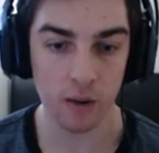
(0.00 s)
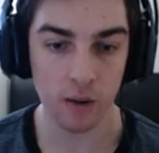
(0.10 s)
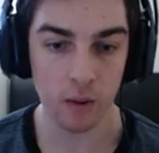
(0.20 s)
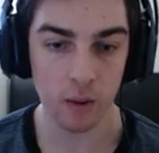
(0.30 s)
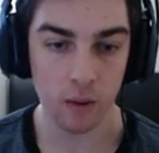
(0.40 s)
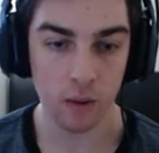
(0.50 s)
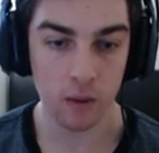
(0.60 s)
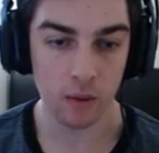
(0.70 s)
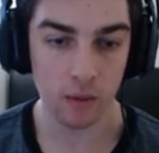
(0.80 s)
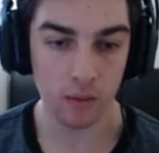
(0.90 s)

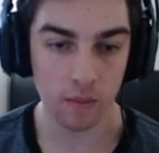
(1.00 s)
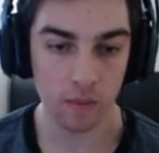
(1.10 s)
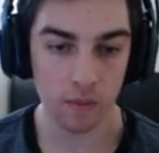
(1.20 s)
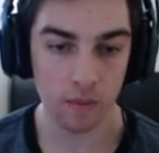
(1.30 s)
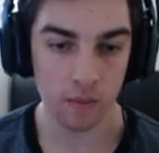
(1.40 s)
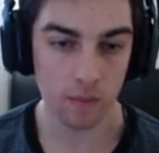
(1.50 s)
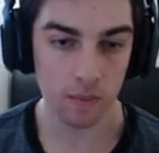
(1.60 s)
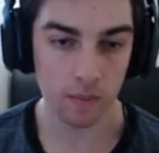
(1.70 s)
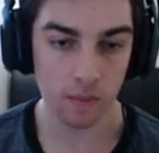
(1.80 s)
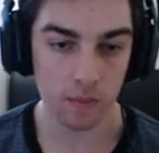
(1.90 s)

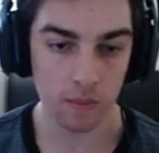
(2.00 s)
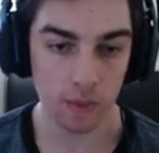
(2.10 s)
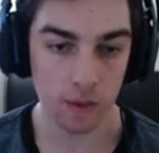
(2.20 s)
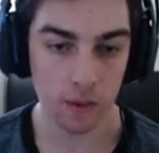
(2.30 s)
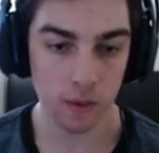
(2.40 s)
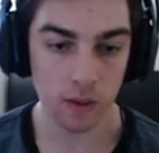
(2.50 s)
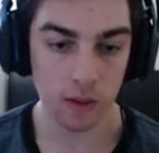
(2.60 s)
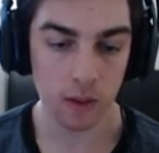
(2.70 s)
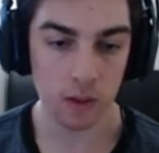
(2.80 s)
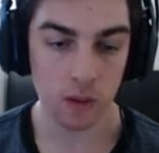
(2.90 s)

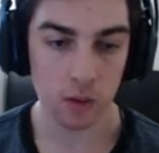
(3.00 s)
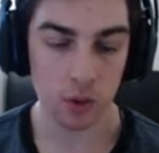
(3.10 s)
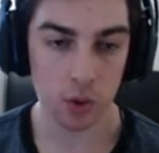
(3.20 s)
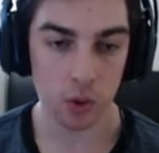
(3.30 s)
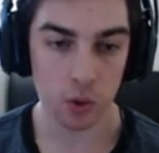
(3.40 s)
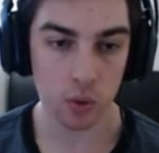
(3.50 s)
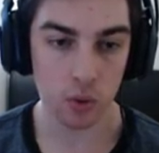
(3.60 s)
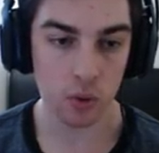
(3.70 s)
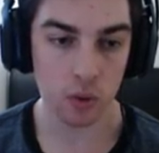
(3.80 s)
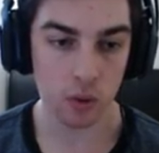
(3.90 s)

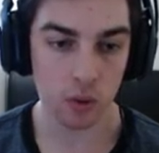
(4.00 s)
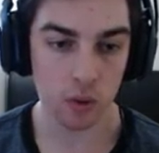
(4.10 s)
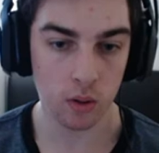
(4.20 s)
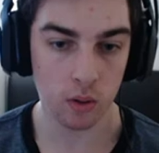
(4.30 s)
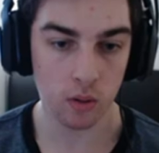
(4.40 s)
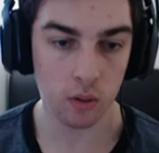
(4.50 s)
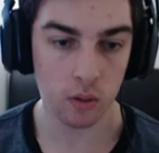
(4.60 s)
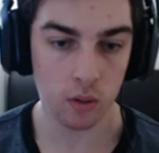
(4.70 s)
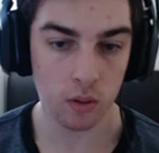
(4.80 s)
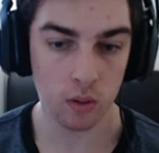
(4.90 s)

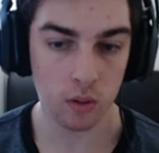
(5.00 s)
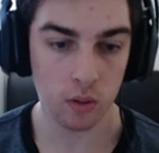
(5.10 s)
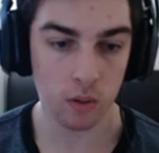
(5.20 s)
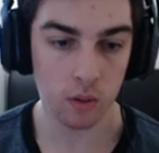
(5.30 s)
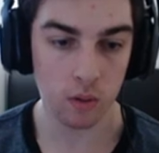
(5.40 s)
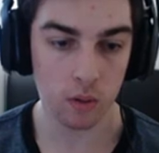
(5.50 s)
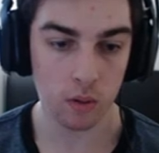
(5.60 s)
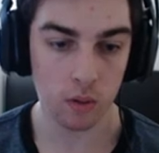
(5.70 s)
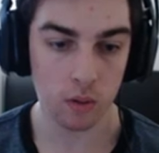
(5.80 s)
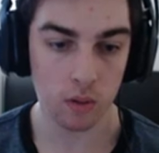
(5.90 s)

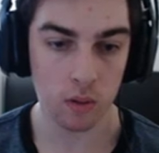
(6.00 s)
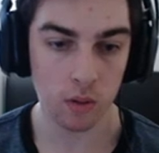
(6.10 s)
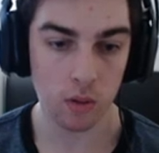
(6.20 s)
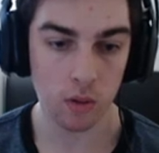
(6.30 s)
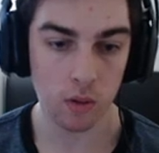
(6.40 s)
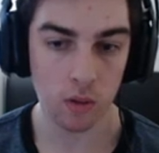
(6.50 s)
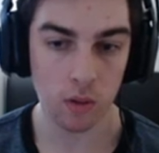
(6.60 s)
No one is speaking in this clip.